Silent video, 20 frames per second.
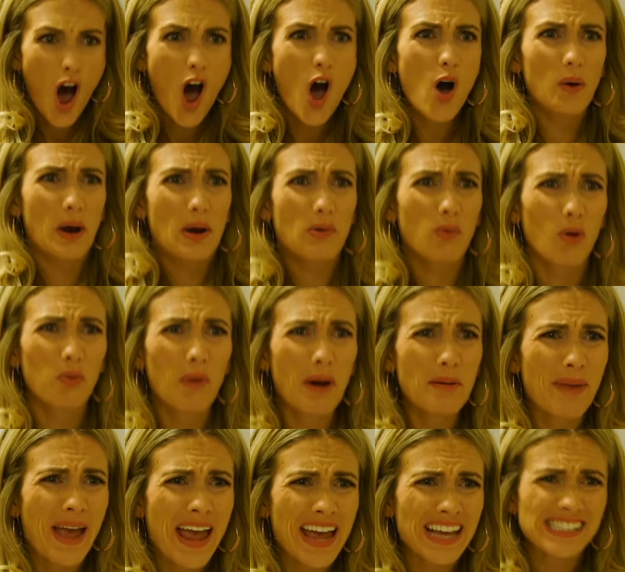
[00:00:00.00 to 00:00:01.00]
Oh, I wore
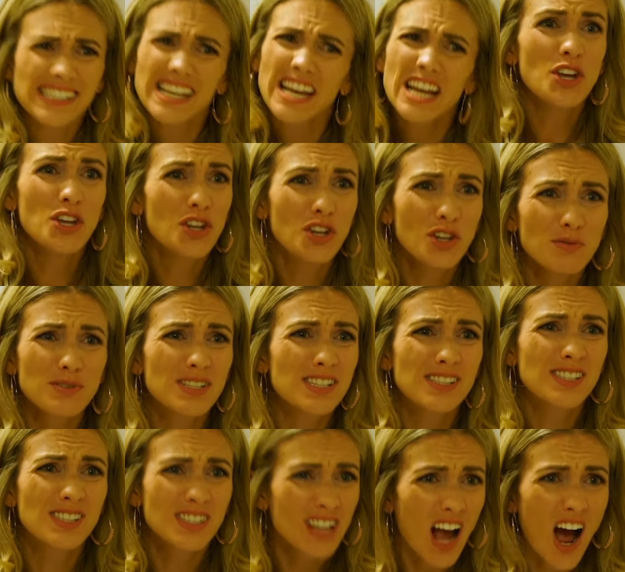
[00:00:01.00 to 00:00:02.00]
my pants. You
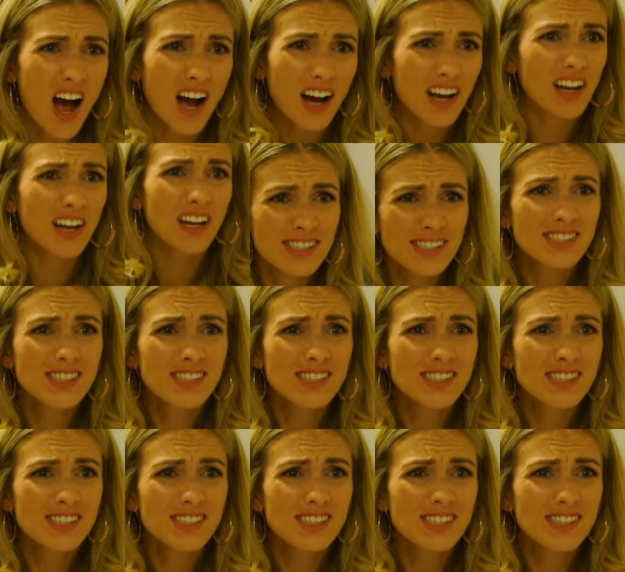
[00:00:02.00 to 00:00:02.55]
suck.